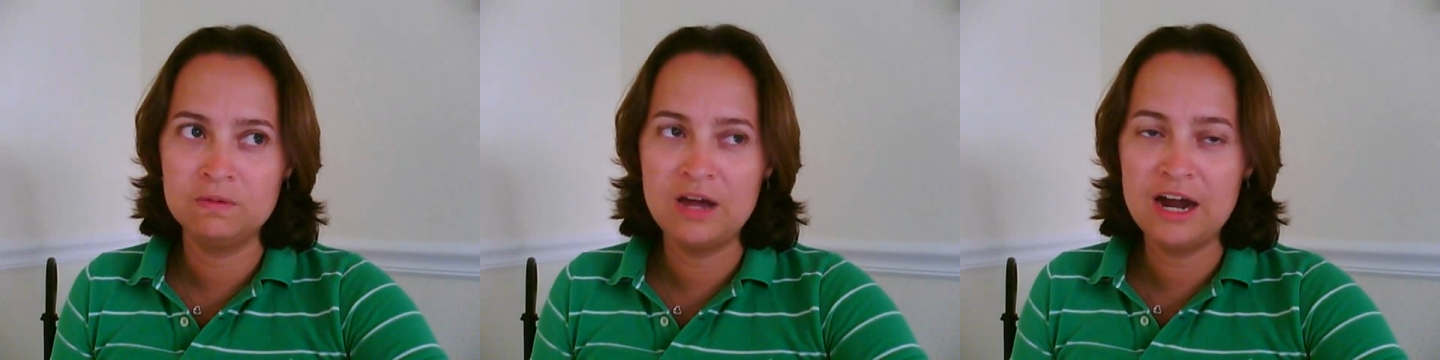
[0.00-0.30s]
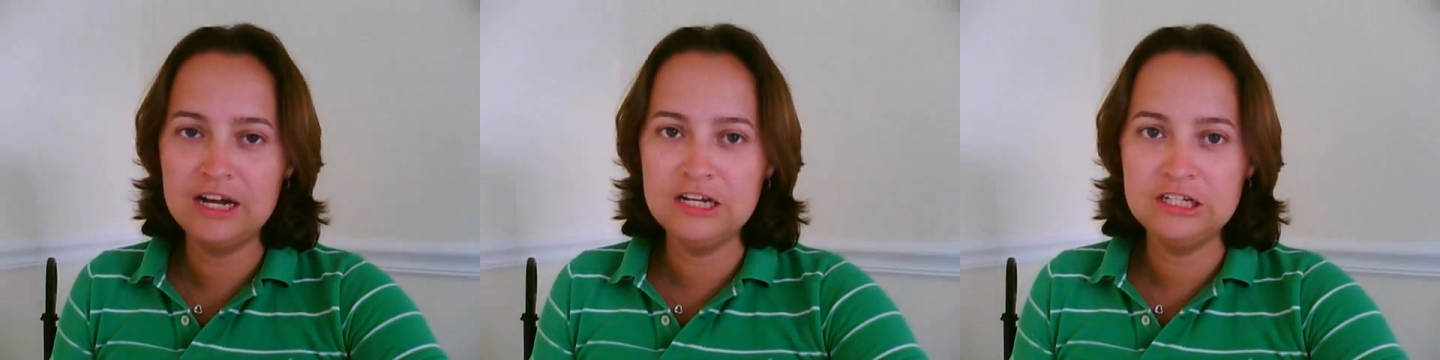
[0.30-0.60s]

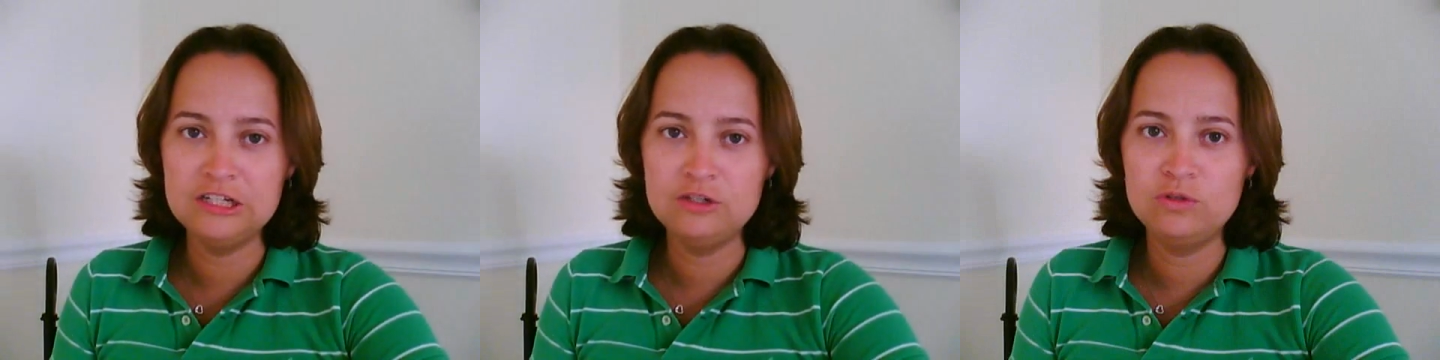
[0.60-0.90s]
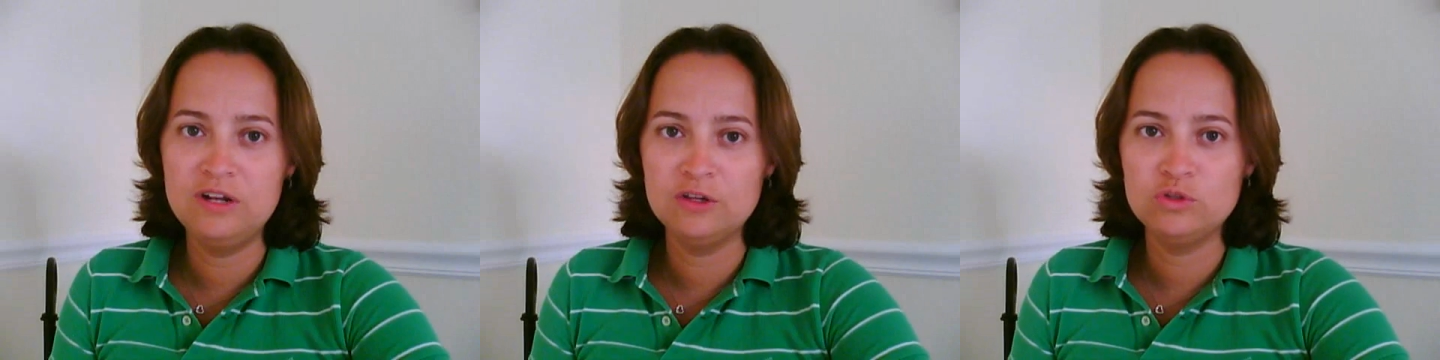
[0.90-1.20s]
hardly did
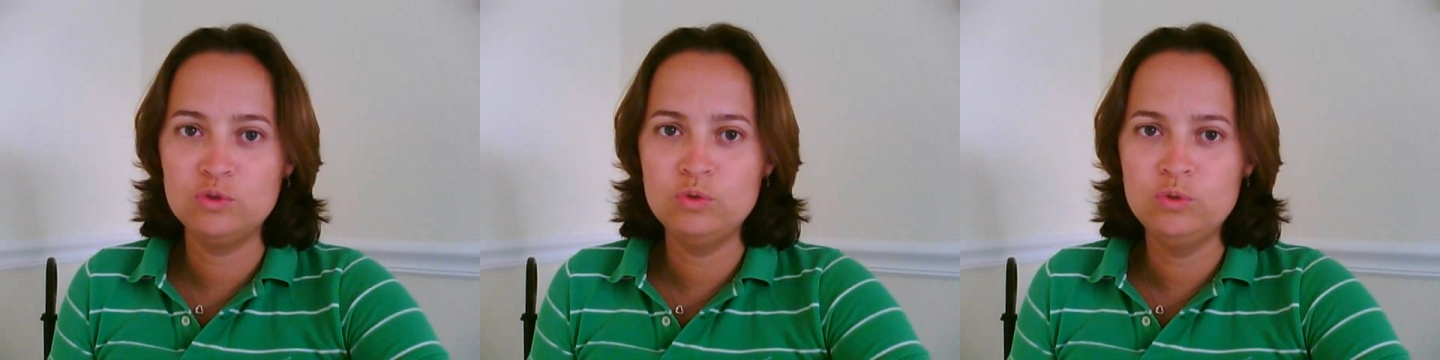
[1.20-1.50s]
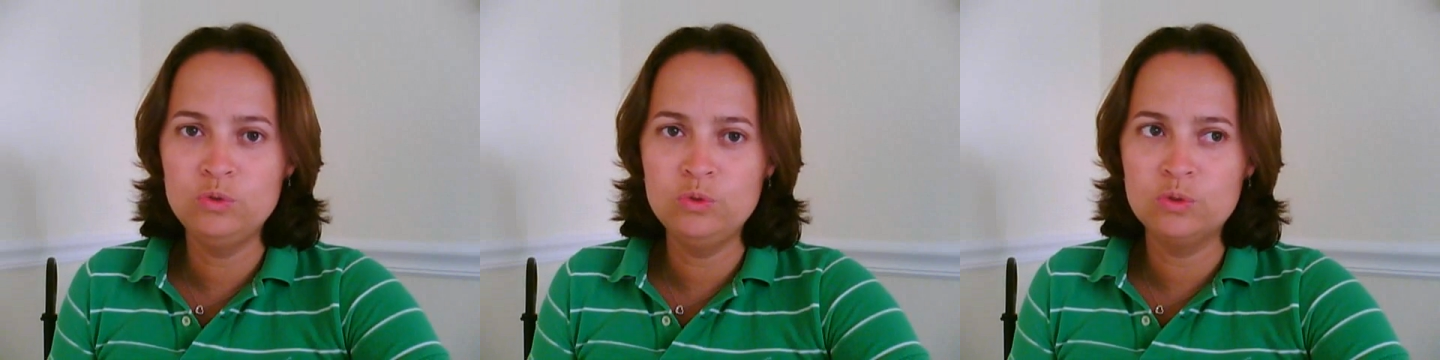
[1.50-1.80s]
like
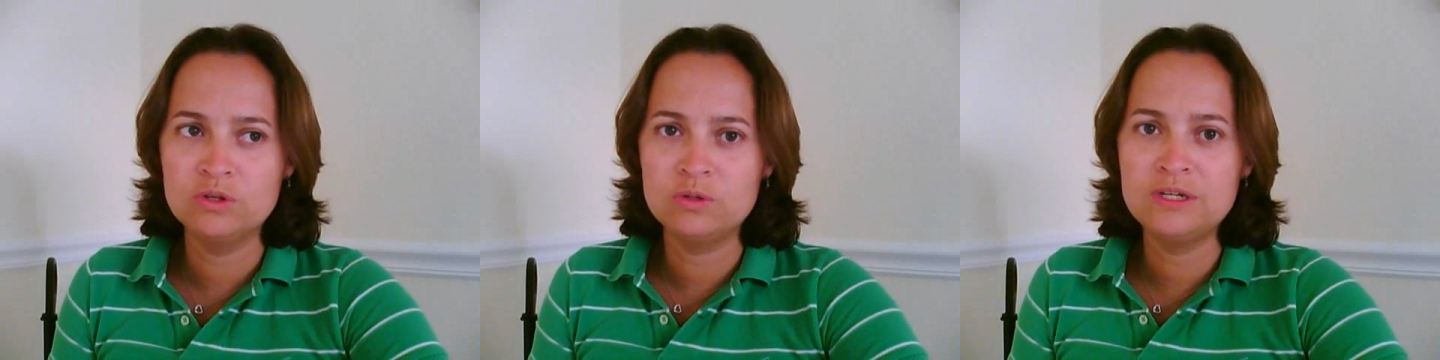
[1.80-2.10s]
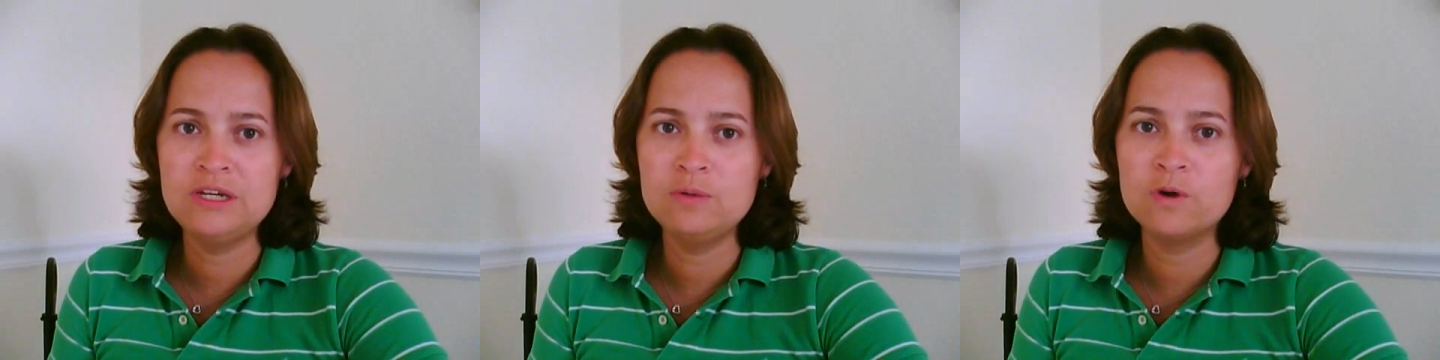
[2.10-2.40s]
2 or
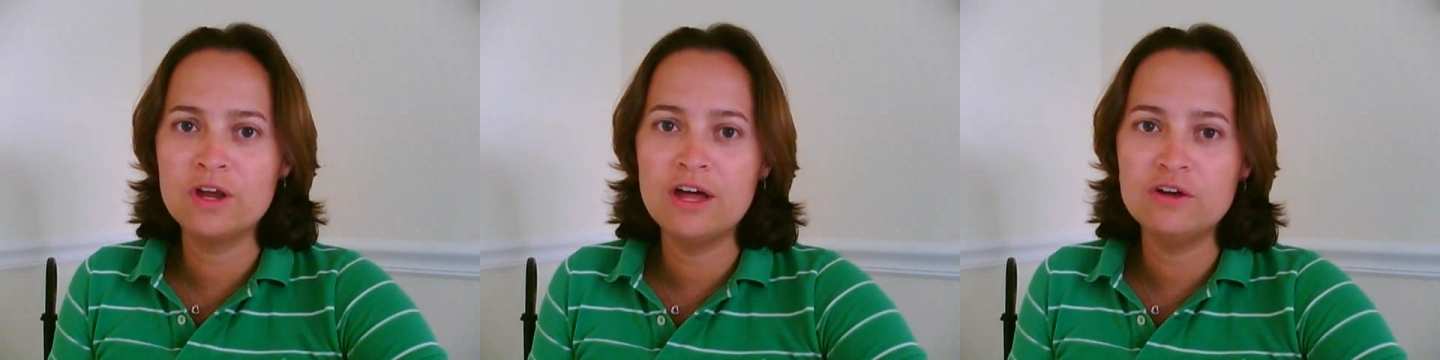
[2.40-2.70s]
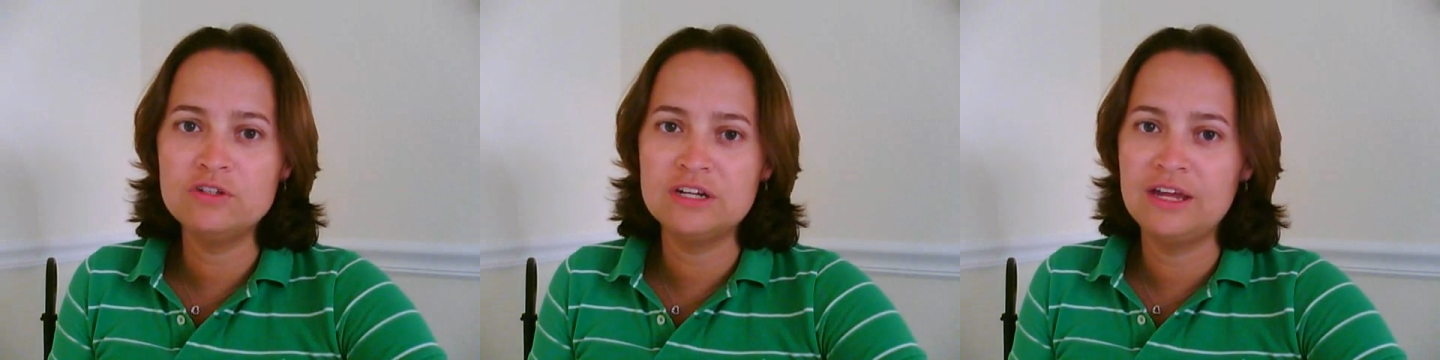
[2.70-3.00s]
3
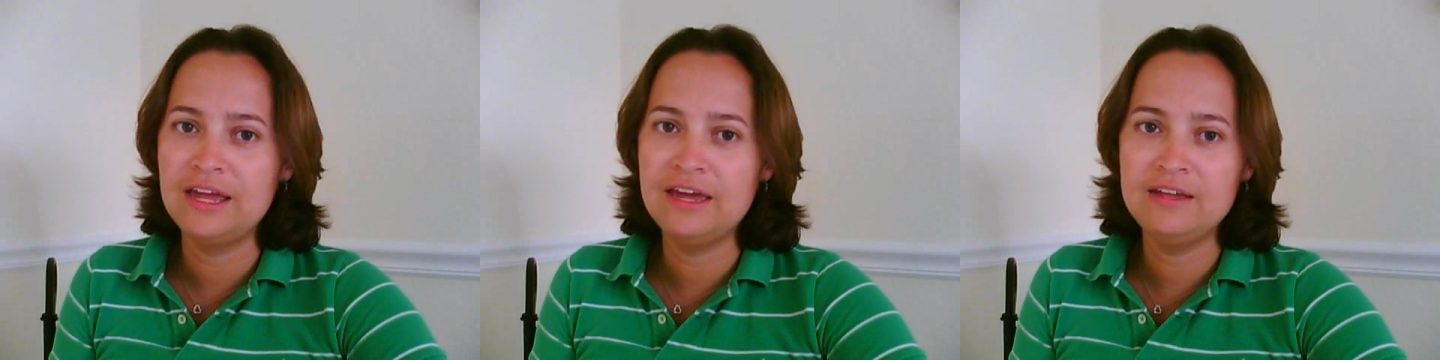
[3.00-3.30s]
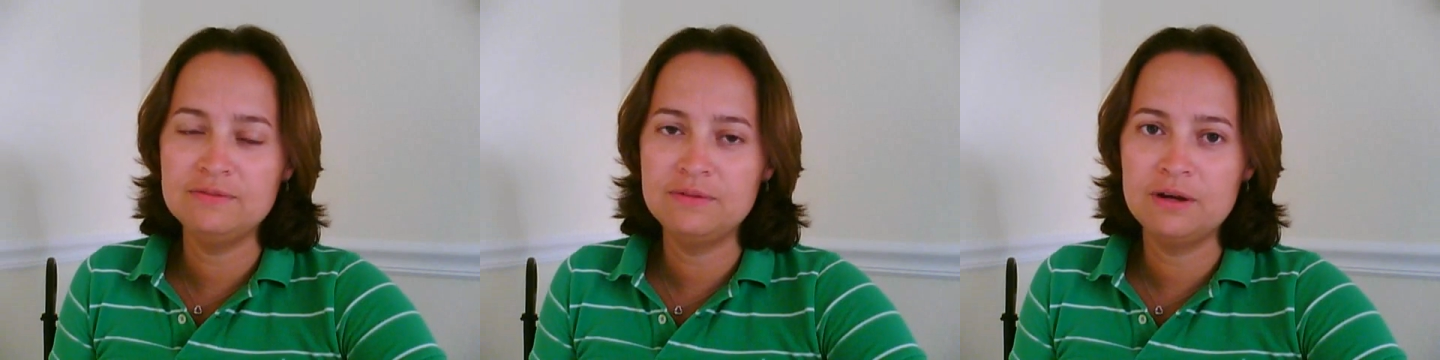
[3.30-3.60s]
workouts and I
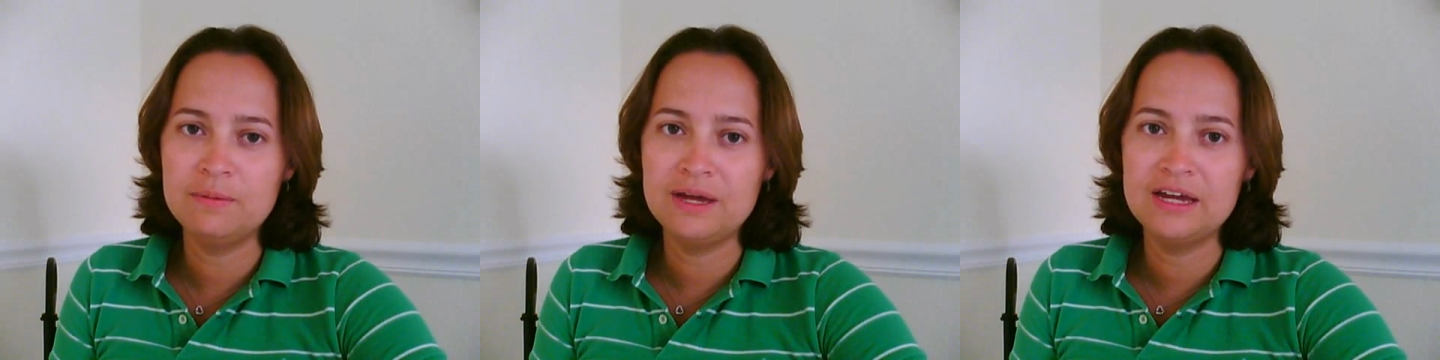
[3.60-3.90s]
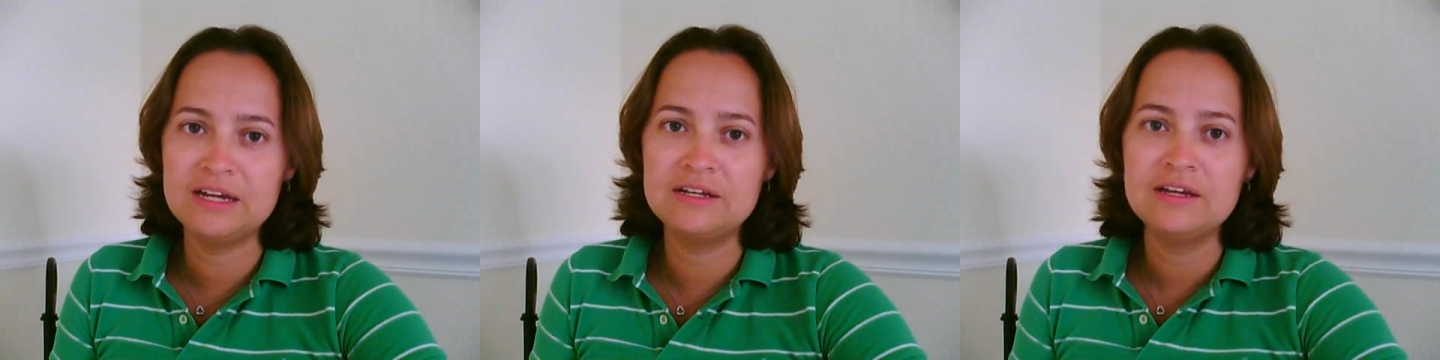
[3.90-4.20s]
ate very
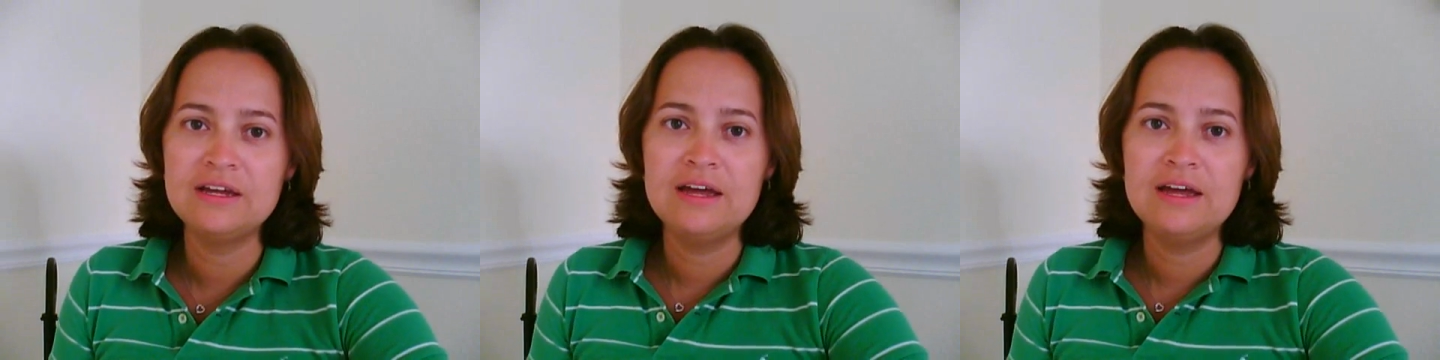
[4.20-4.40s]
bad.